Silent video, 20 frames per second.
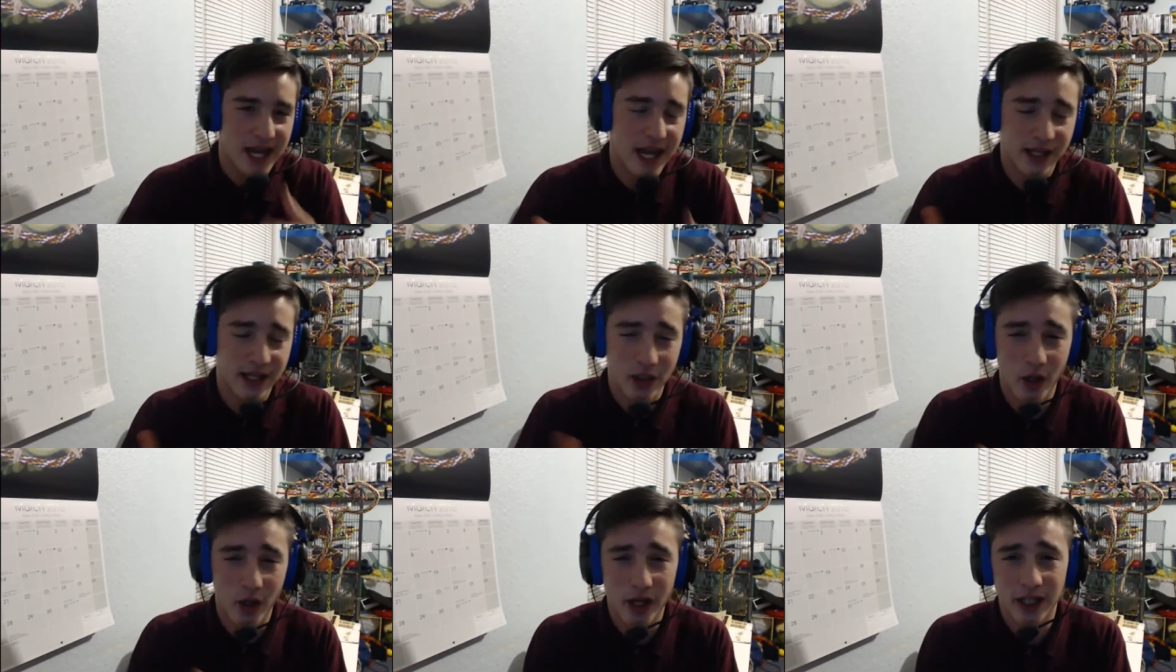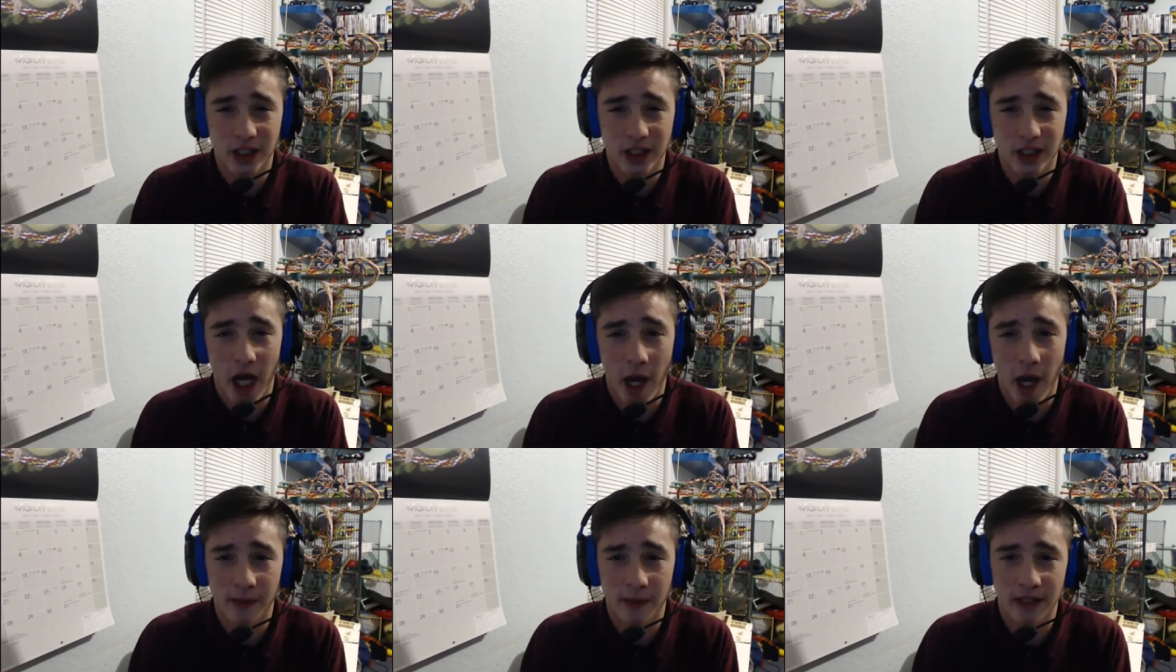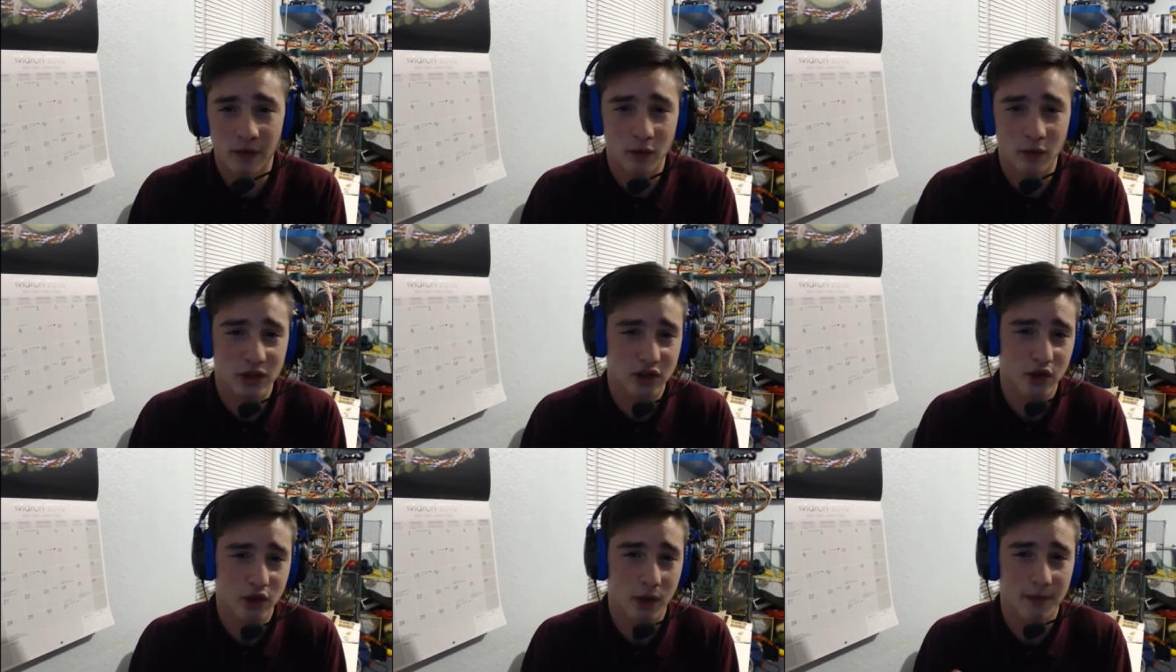And go ahead and comment
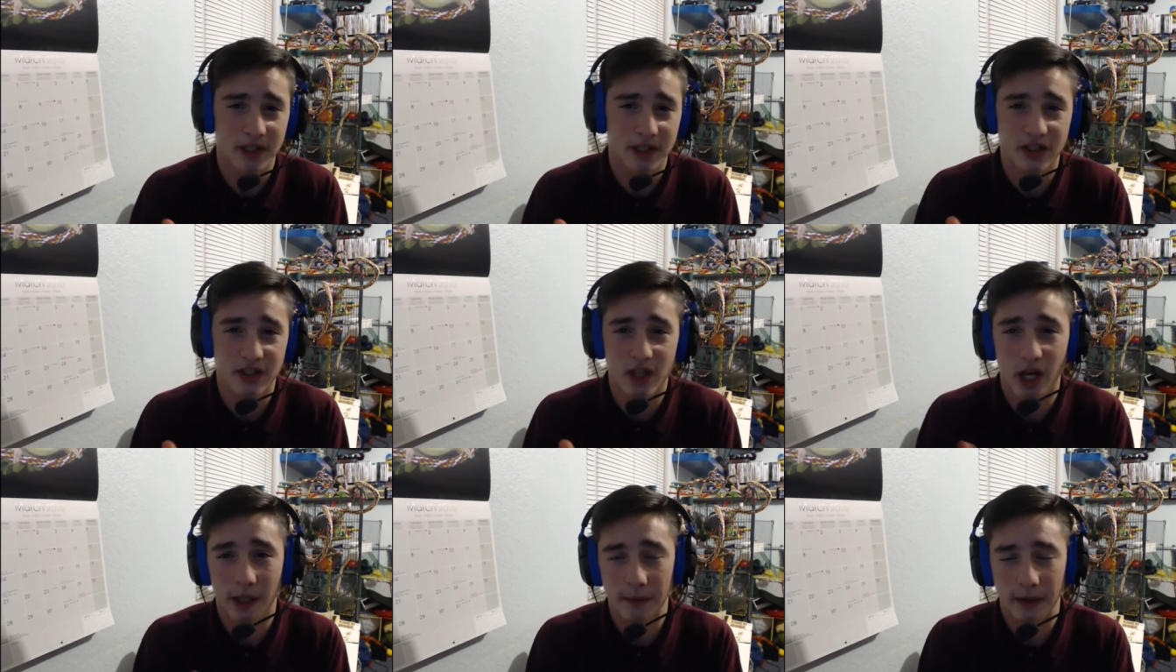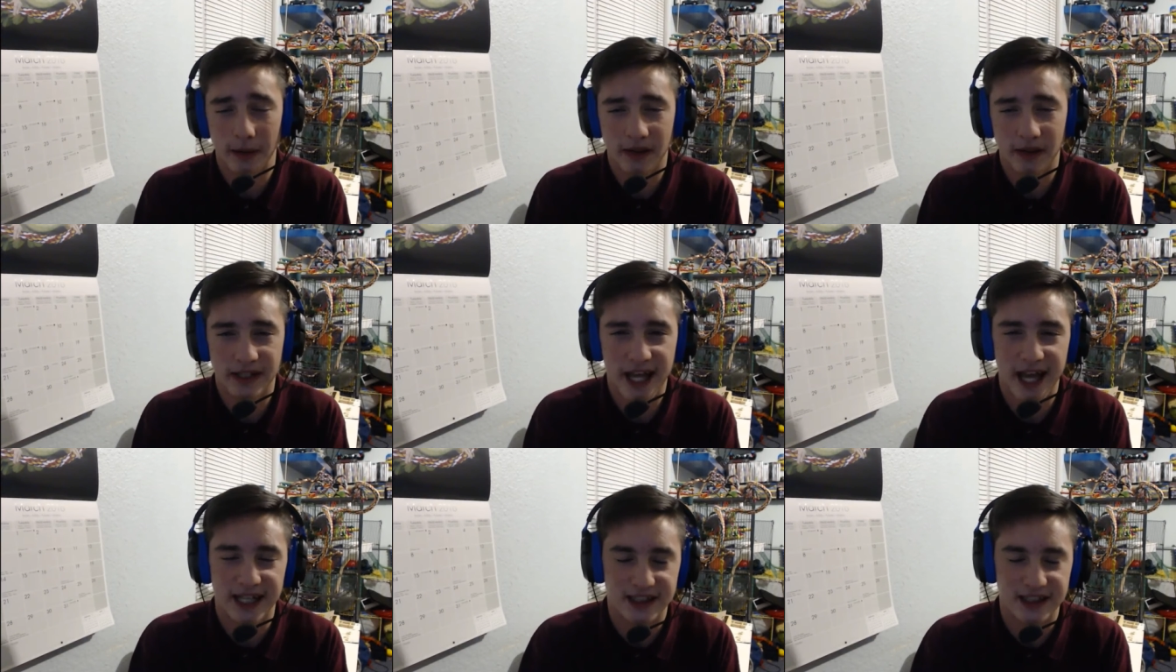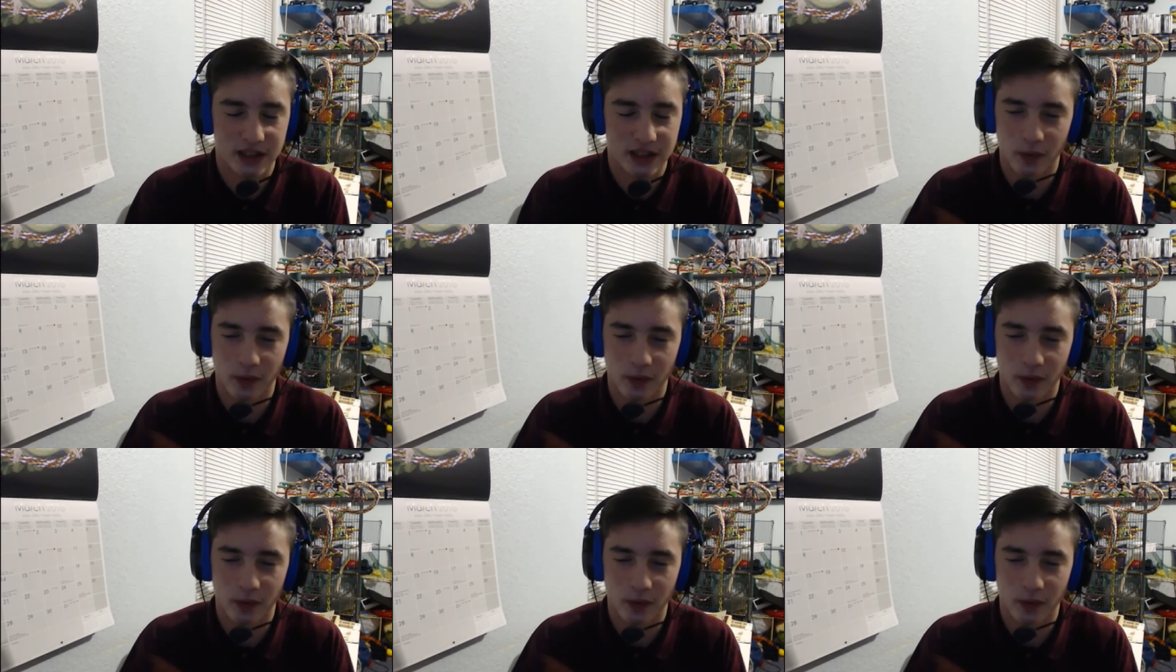what you want me to talk about next.